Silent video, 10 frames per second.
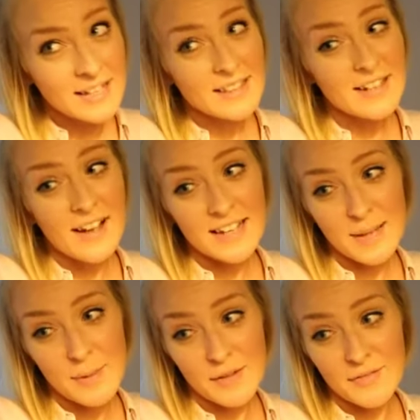The guy
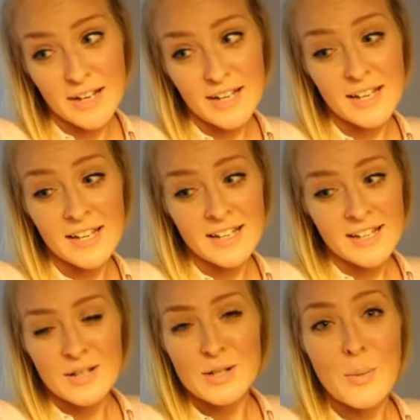came over like
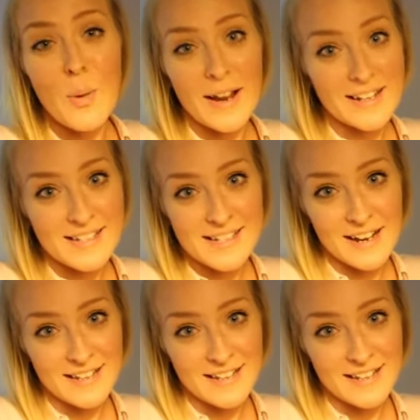twice to